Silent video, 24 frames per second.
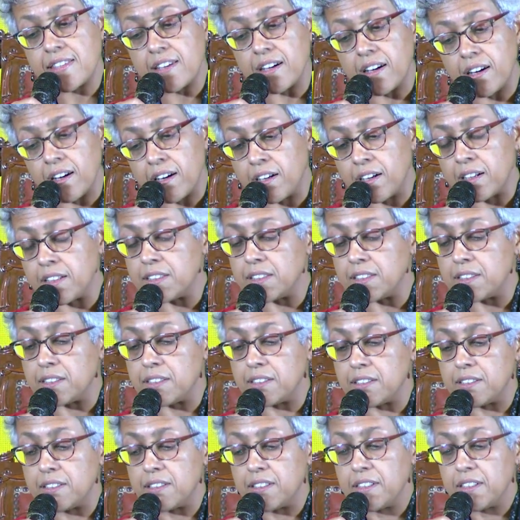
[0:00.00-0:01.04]
earth,
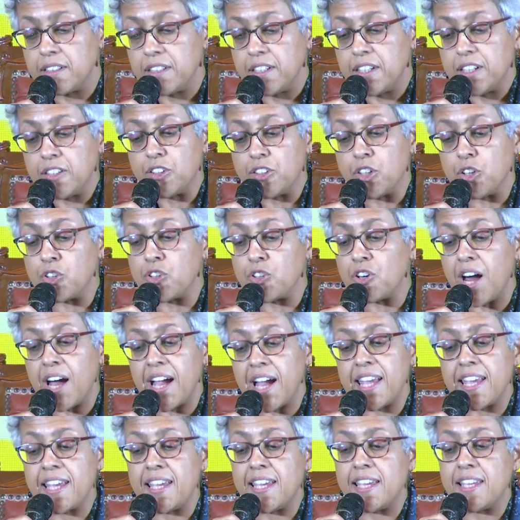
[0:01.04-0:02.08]
the
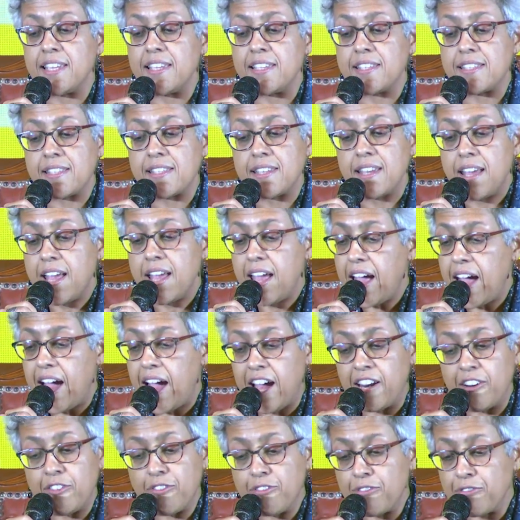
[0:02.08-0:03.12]
rise
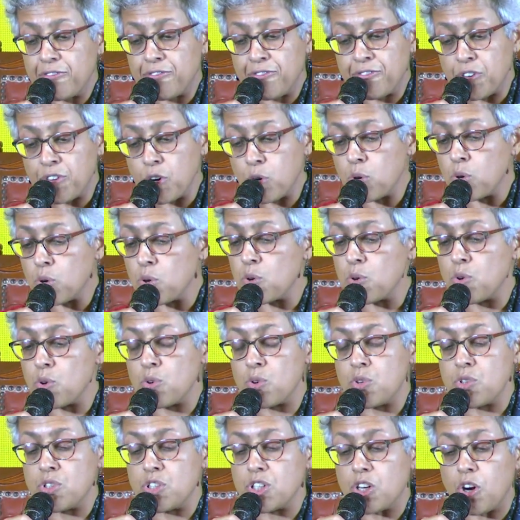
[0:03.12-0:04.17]
and
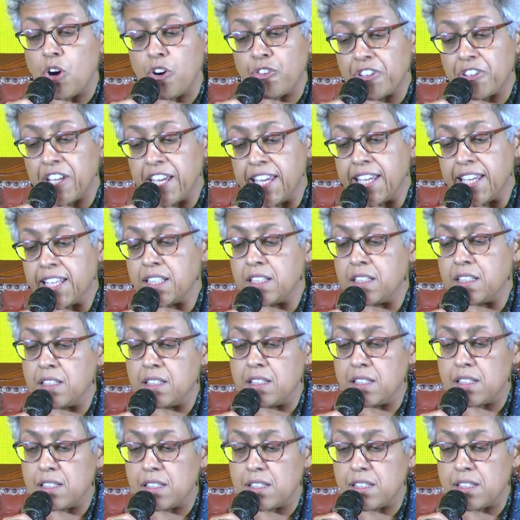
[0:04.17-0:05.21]
fold of
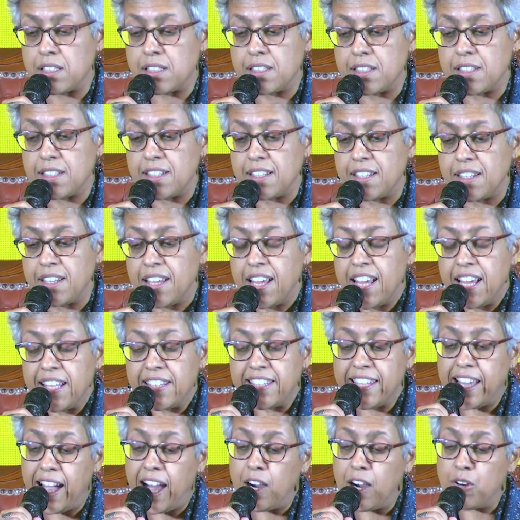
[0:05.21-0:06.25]
hills, the
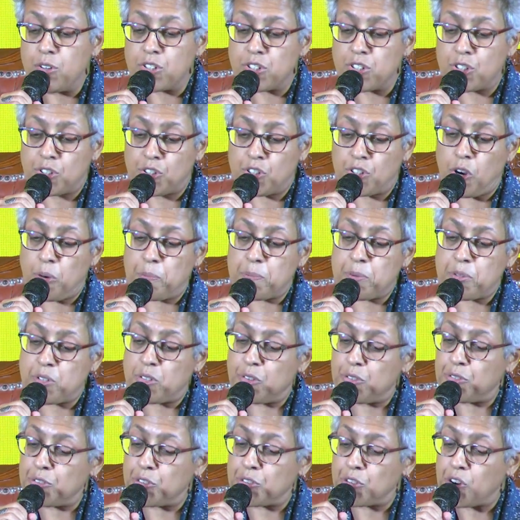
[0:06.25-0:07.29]
outcrops
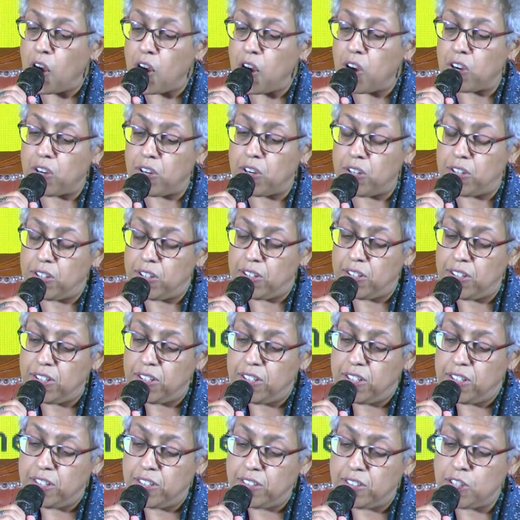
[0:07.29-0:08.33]
of rock,
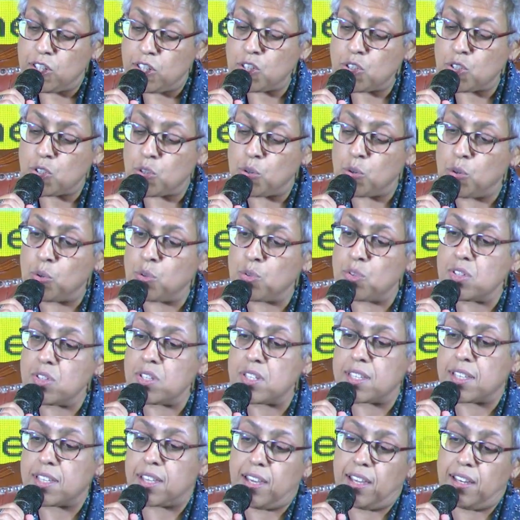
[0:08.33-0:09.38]
the stone
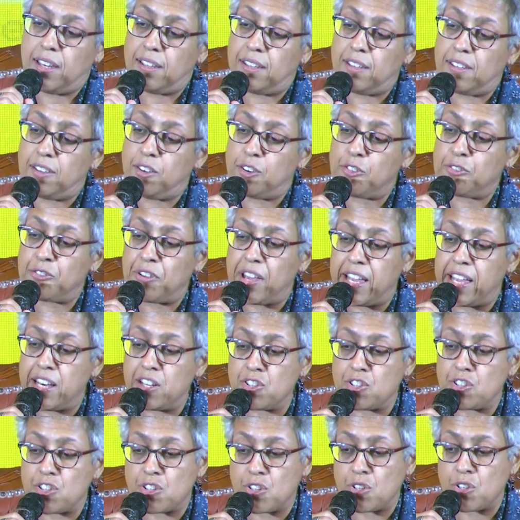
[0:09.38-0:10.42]
skin of
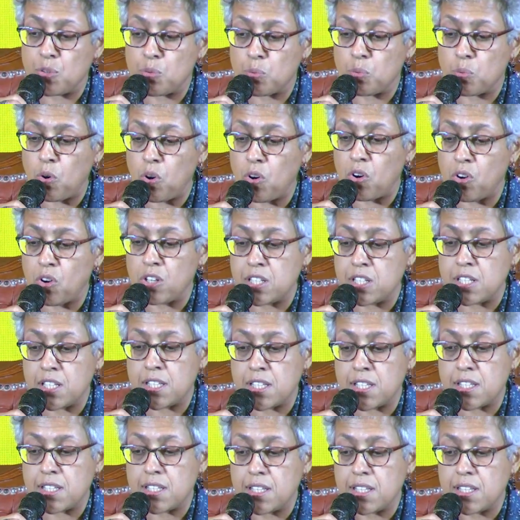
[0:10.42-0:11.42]
ancient walls,